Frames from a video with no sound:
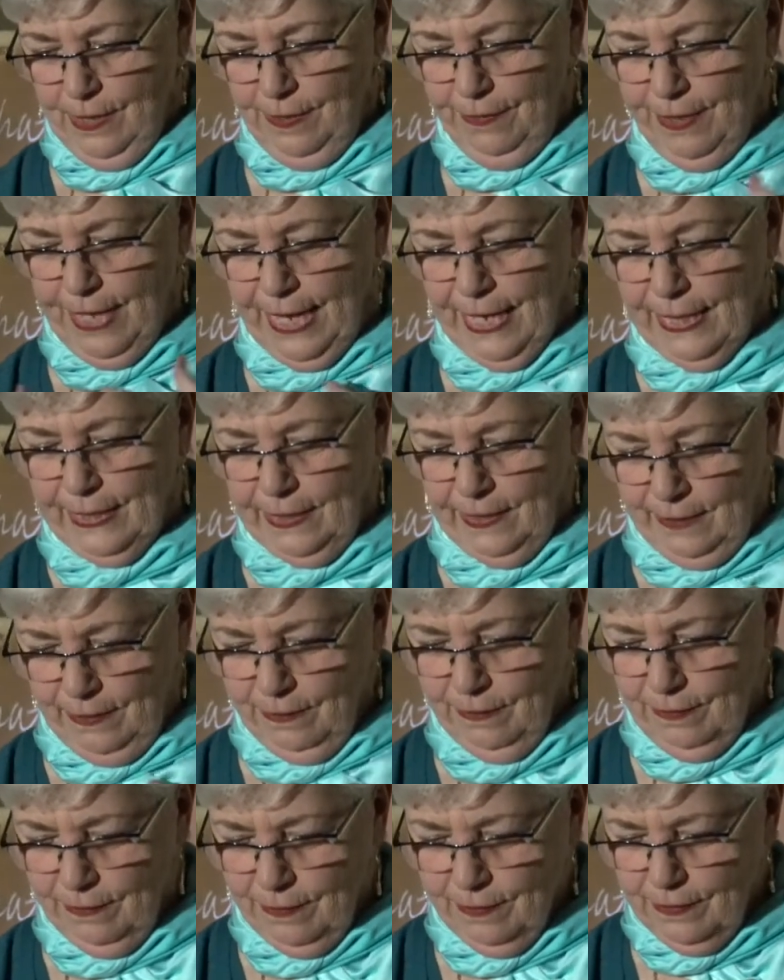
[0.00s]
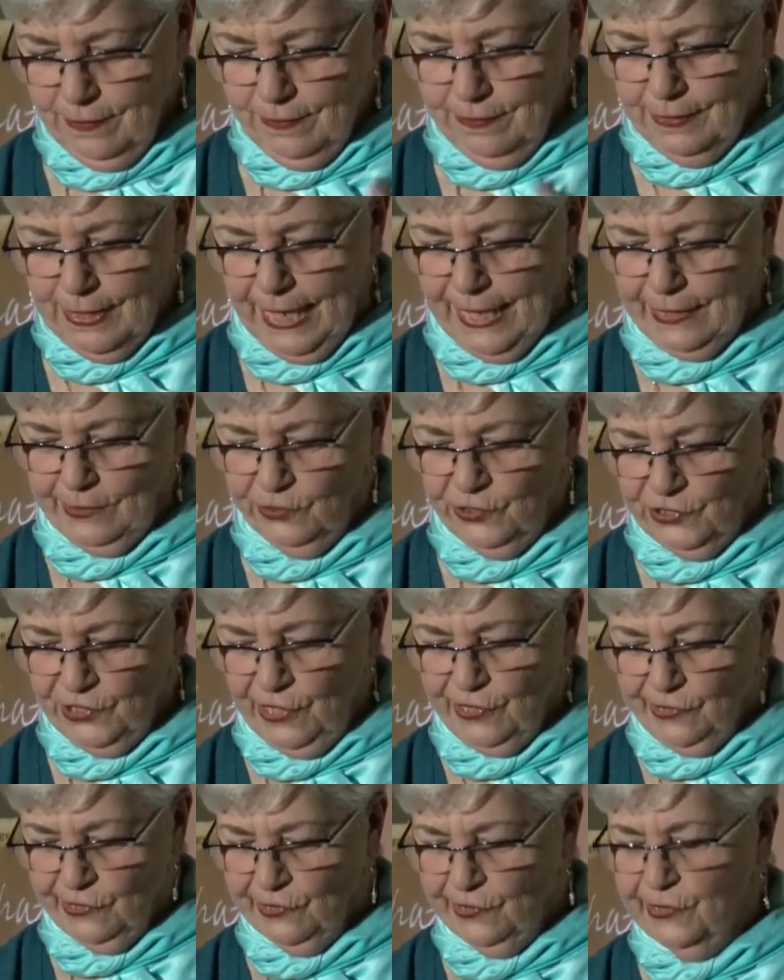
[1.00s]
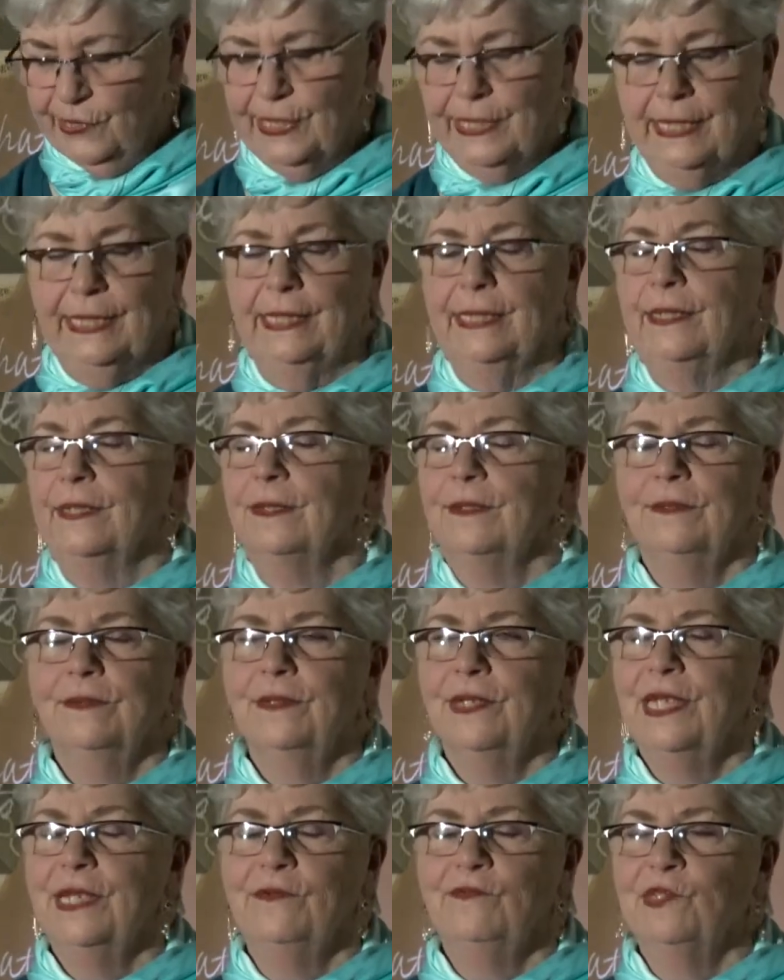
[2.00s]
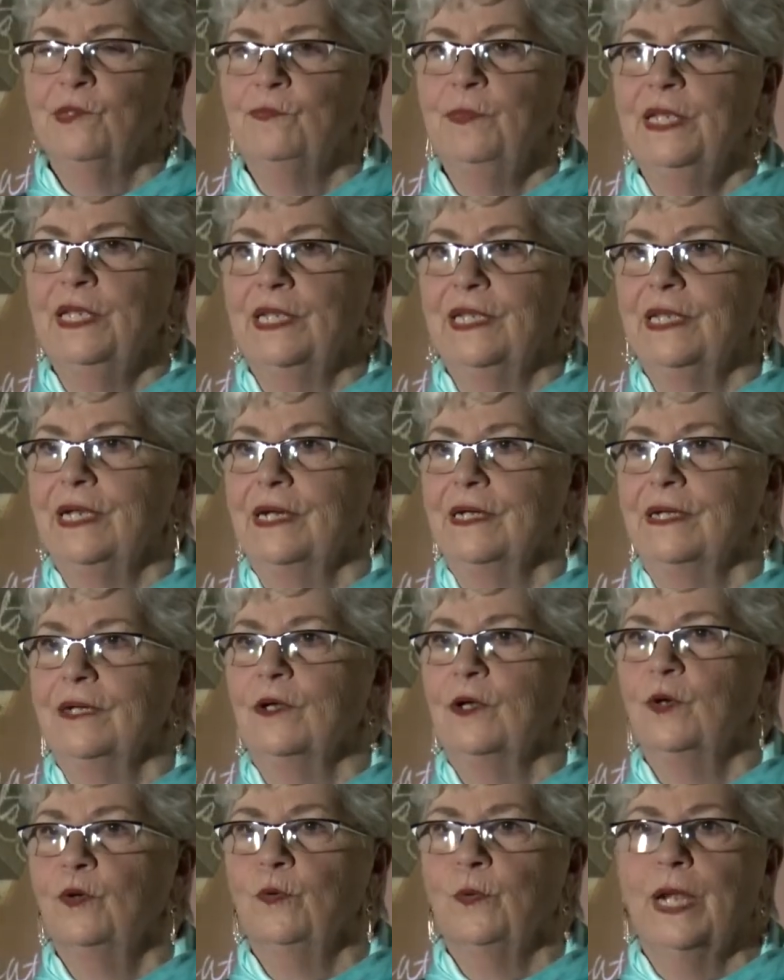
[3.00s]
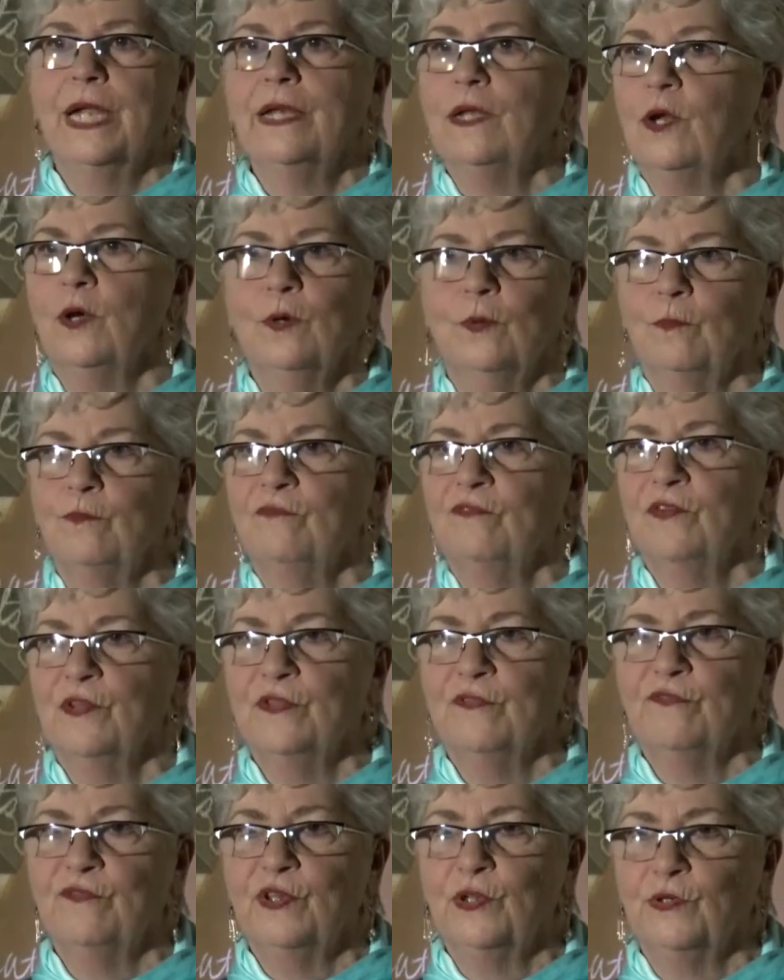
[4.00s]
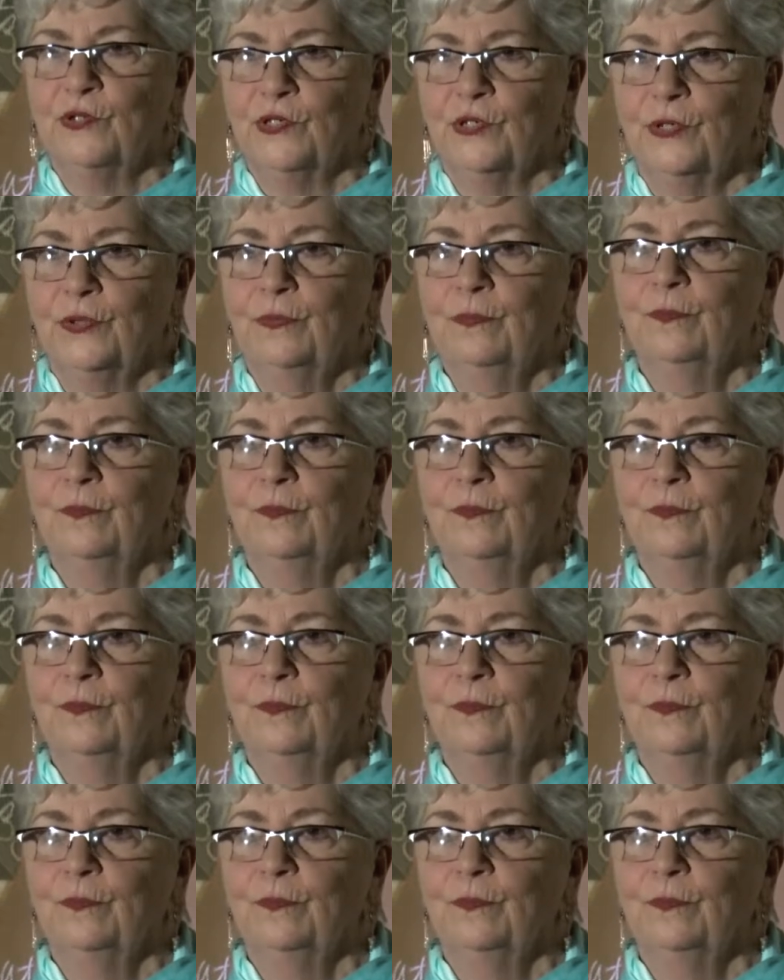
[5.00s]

that, that just uh, gives me uh, great hope for the future.